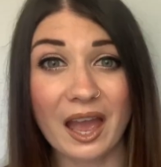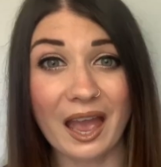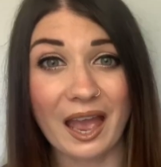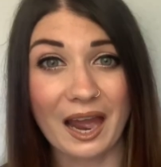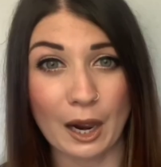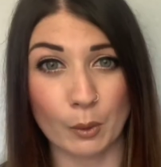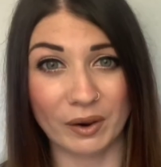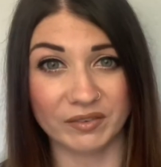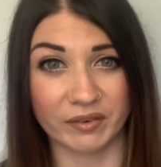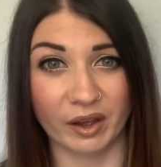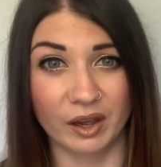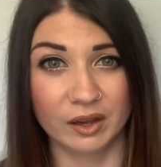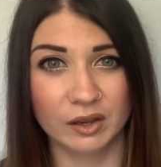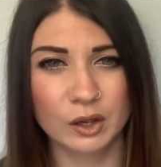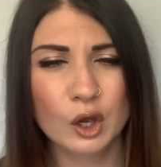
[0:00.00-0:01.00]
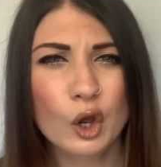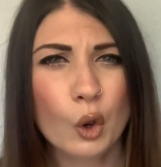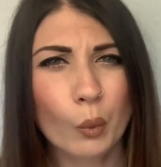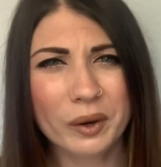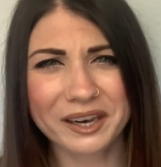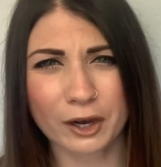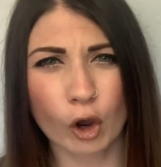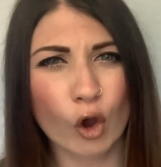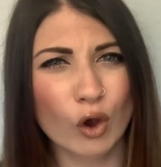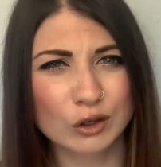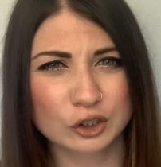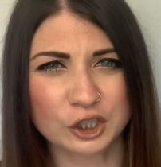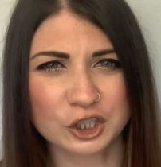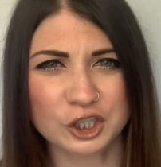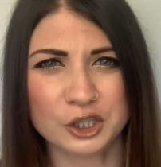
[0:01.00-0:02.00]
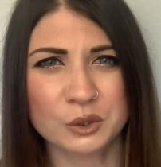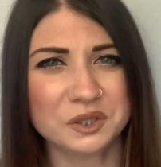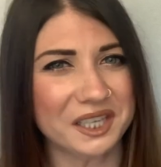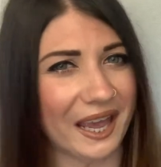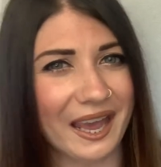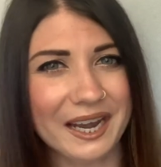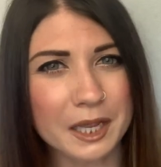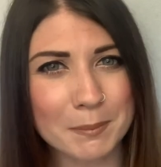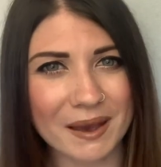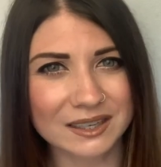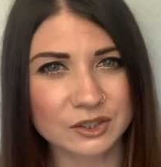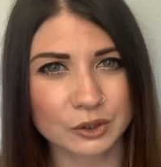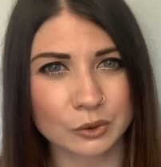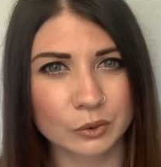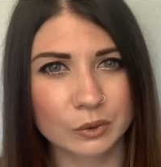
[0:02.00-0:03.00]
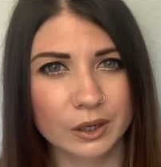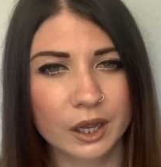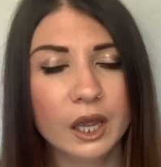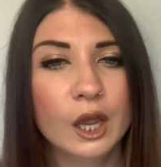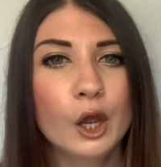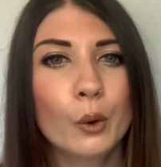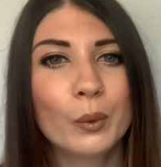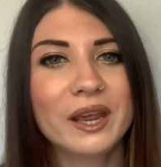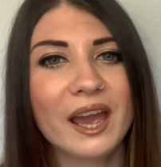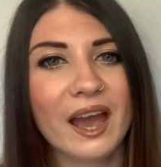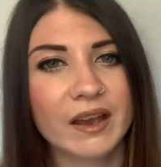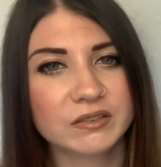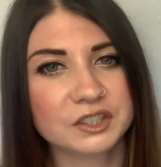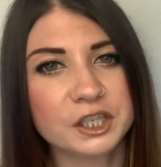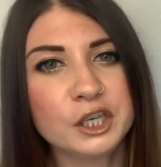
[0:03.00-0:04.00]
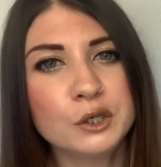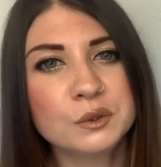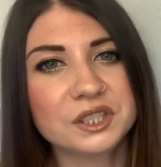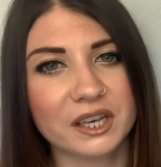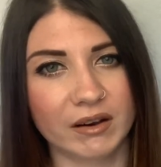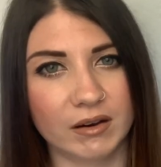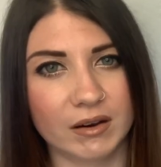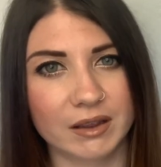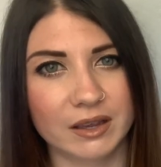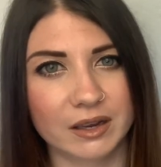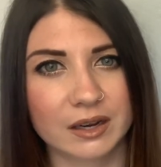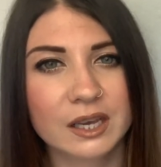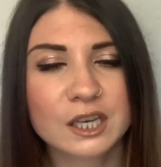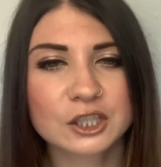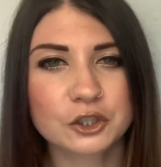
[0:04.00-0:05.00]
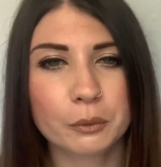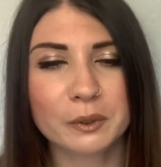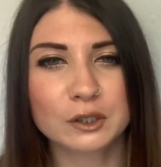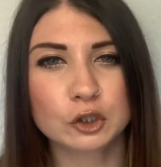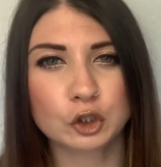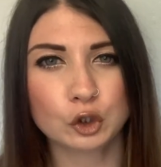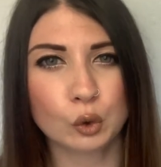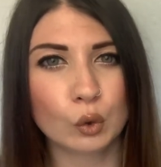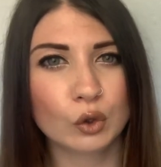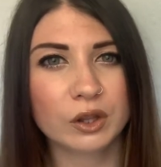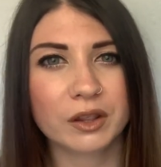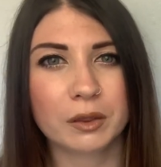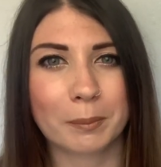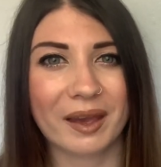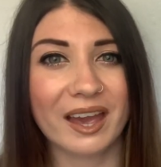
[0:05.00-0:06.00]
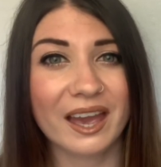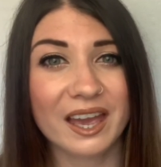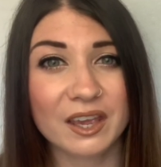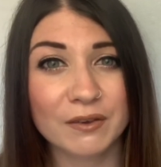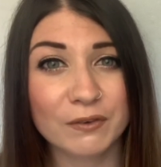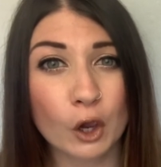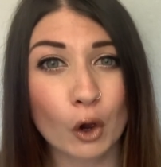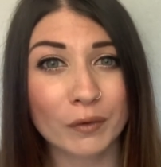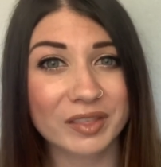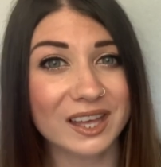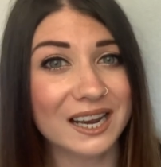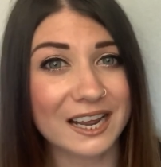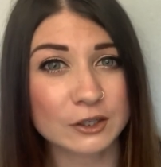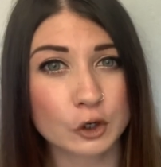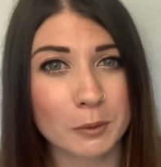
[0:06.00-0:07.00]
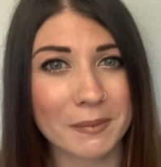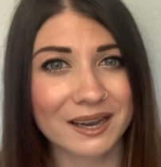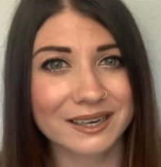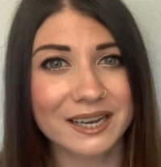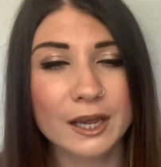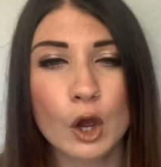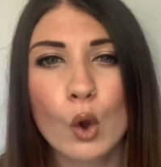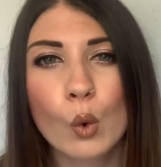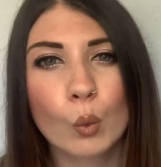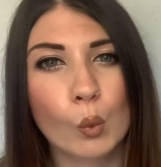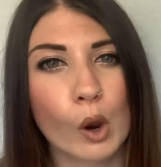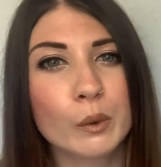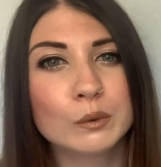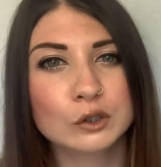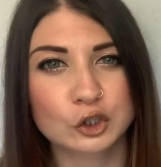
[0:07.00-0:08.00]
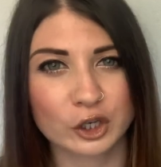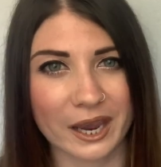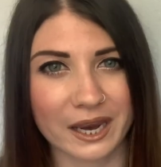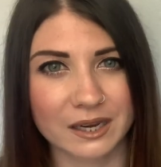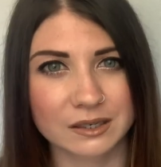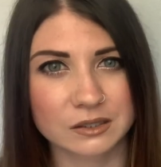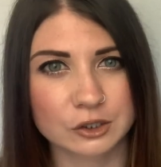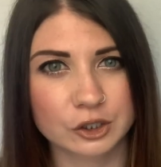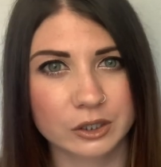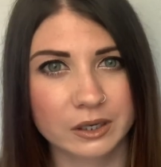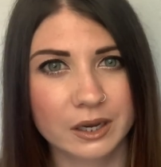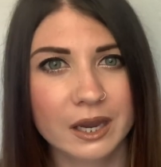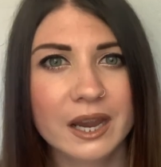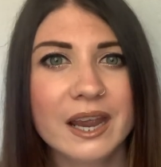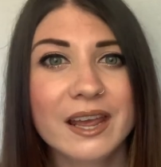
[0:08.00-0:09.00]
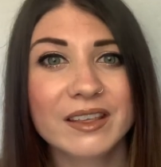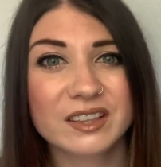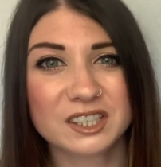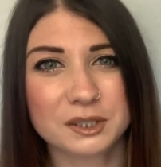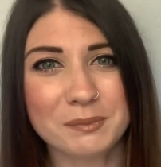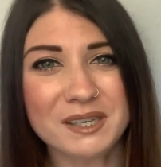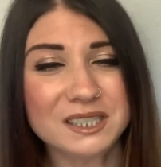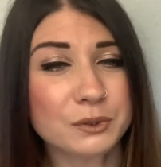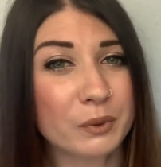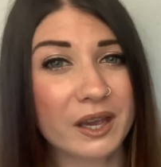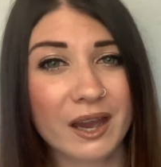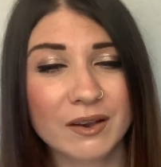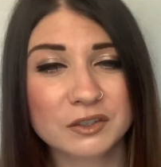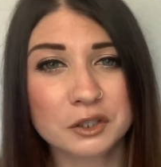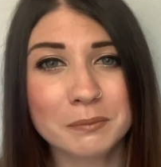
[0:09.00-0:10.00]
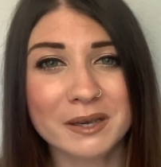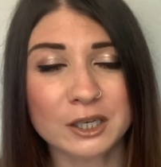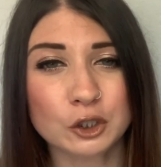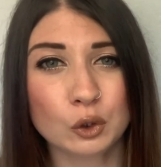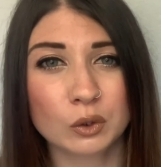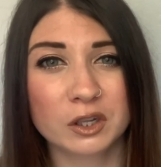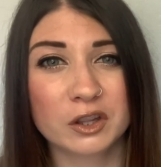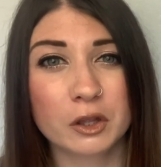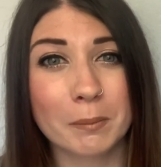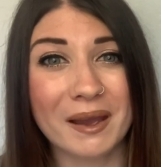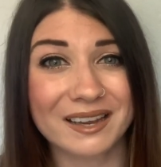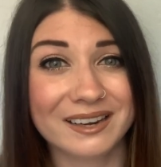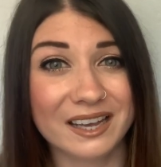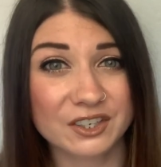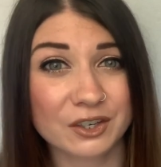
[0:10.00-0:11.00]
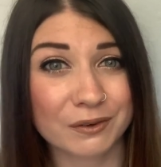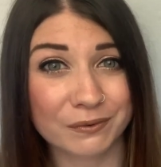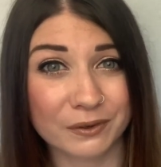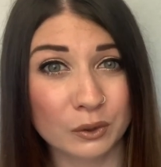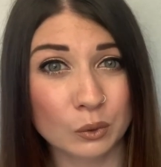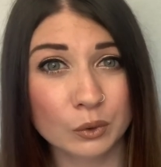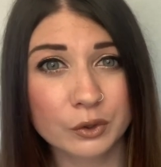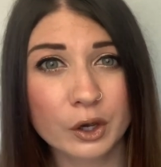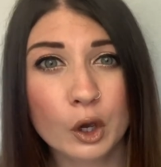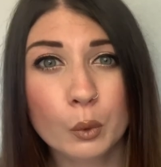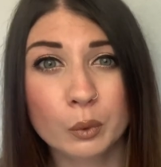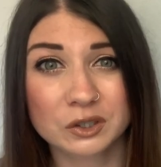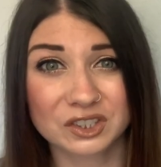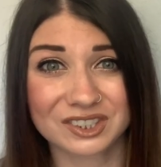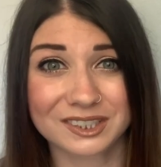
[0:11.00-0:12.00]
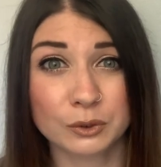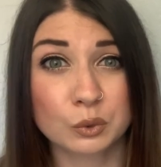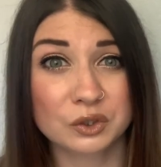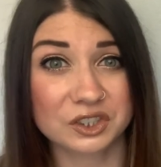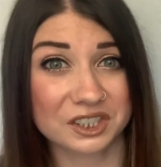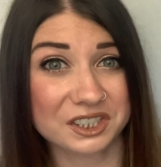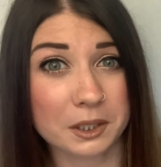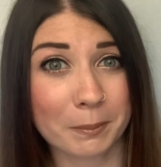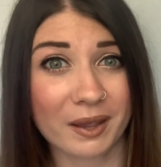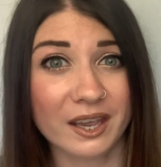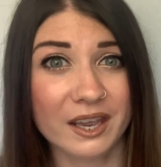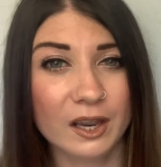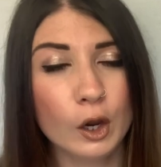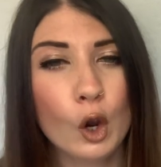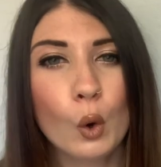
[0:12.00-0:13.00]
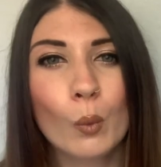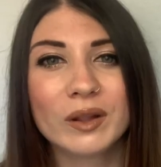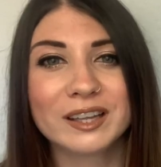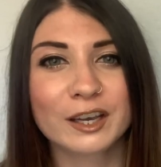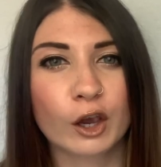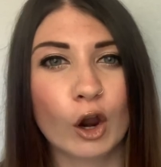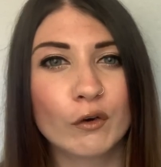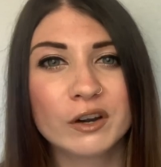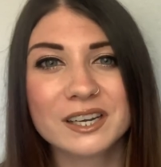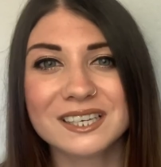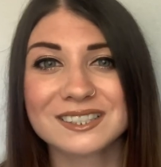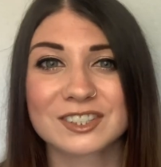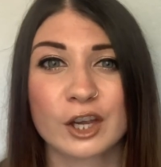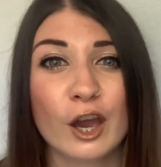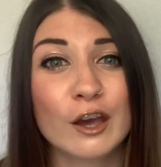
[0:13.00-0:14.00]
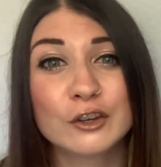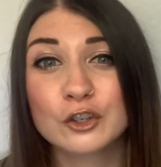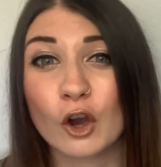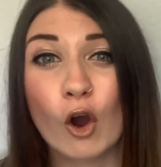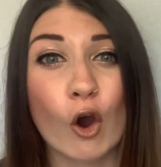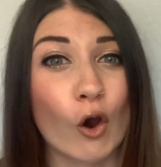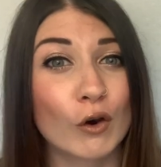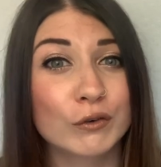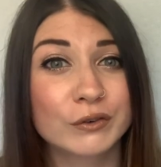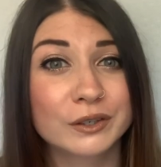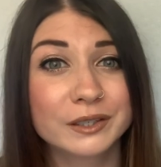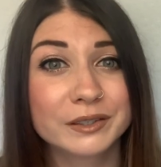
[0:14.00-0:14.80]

However, we can't just use any metal. We have to use iron to ensure that the behaviour of the electromagnet won't change. This means we have to make sure that the magnetic field will still disappear when the current is turned off.